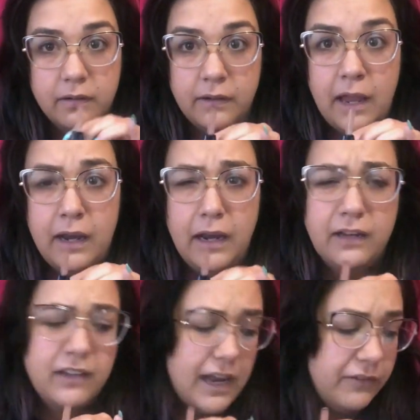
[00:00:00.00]
and
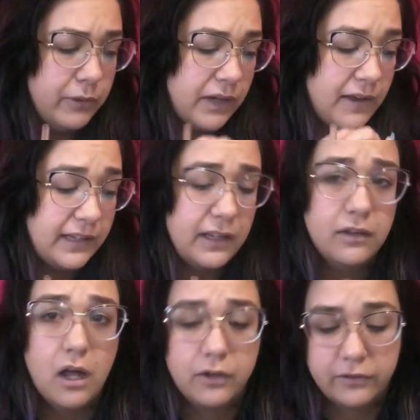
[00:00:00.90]
it's kind of when I've had like a
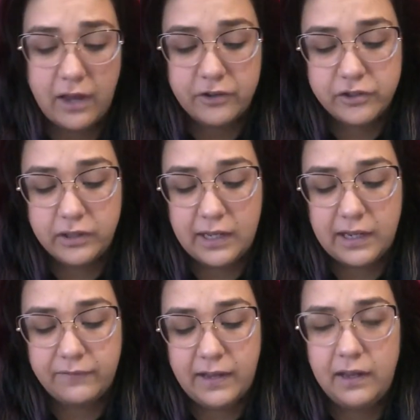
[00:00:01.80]
longer session, like
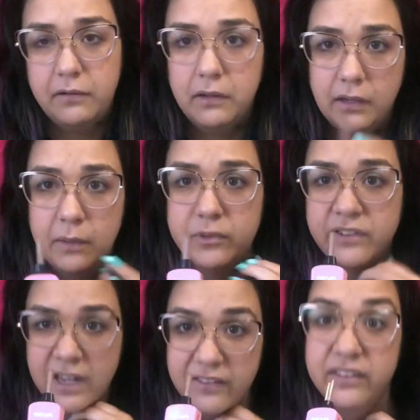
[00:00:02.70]
if I'm just
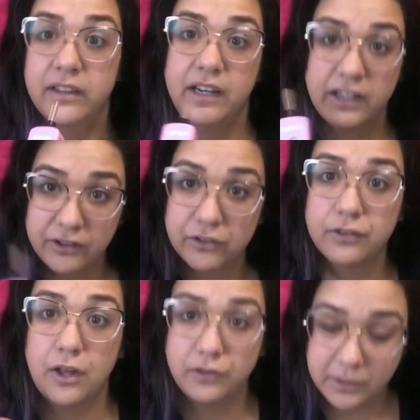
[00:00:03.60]
kind of sitting here
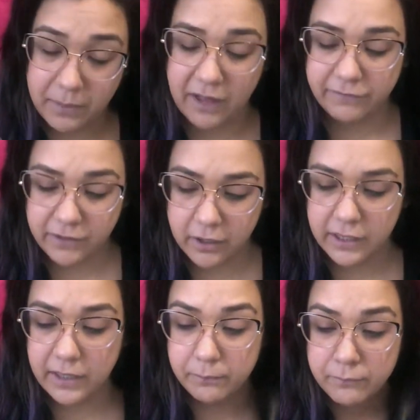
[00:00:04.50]
slowly puffing on
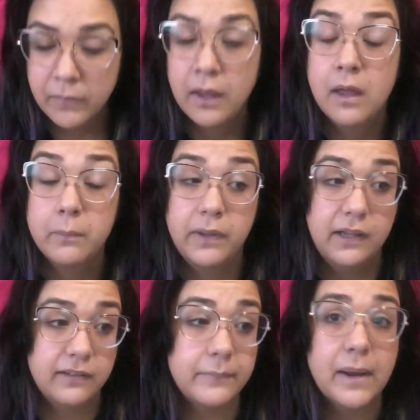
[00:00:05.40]
it,
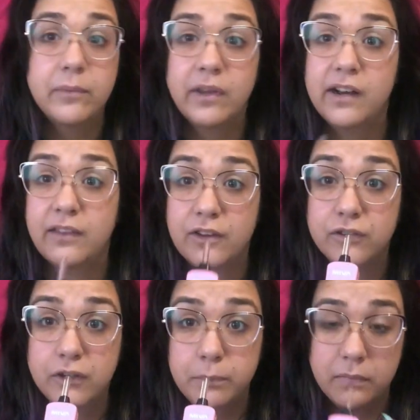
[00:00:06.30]
but sometimes it gets like
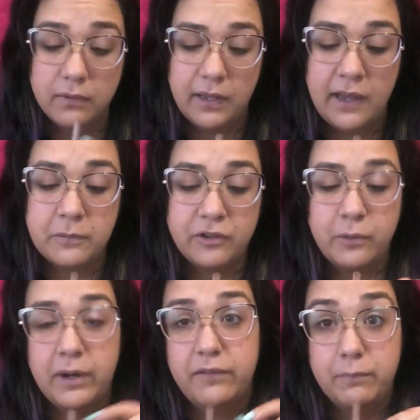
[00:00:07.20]
super, especially
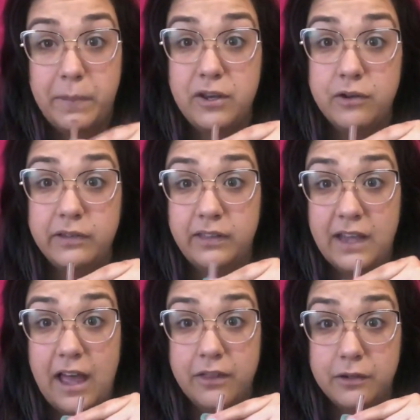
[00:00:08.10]
when I've been using the
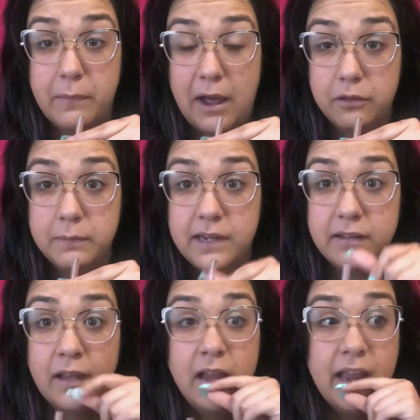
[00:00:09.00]
other mouthpiece,
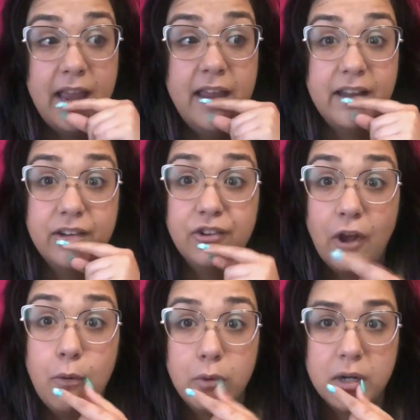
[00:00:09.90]
it gets
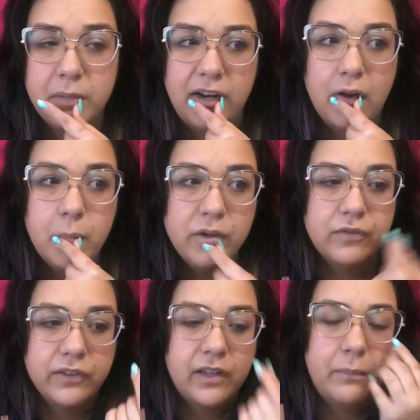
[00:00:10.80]
so warm that it almost
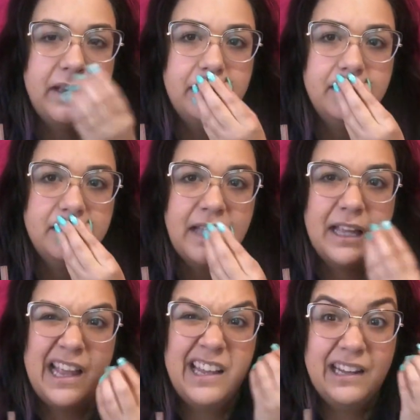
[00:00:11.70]
feels like
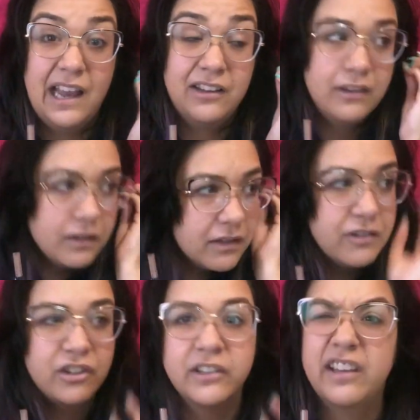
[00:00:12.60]
it
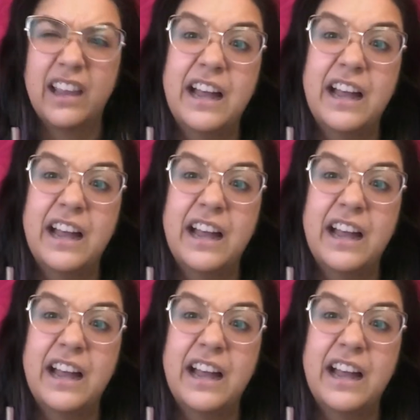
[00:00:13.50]
just is like